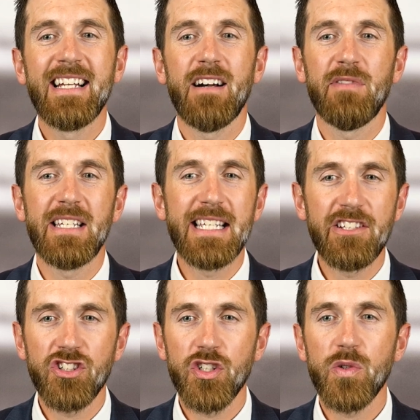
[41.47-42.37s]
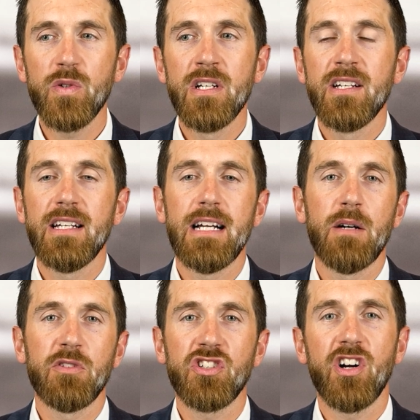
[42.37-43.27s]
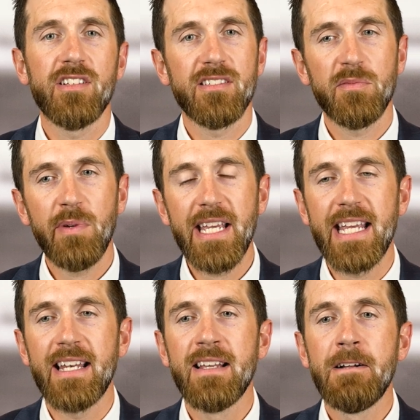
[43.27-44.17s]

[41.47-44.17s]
of the tissue, which causes pain.